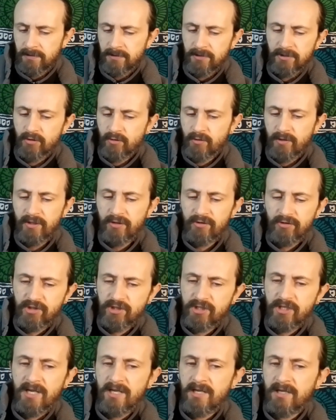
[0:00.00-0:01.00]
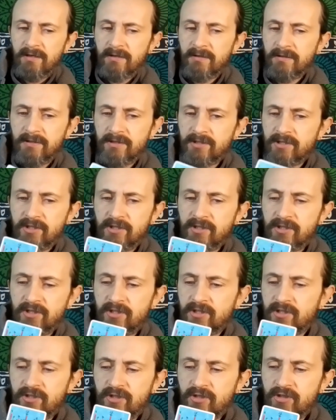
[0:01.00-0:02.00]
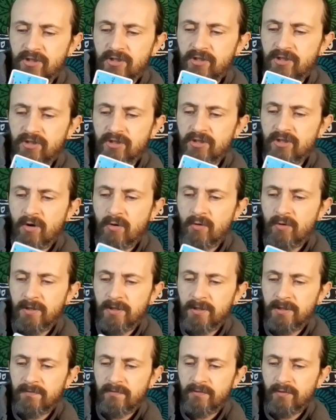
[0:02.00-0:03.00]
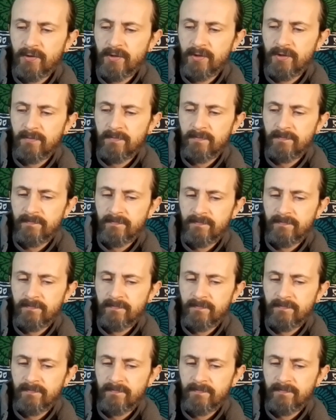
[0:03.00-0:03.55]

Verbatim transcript: There's no need to stay here. This is no good for you.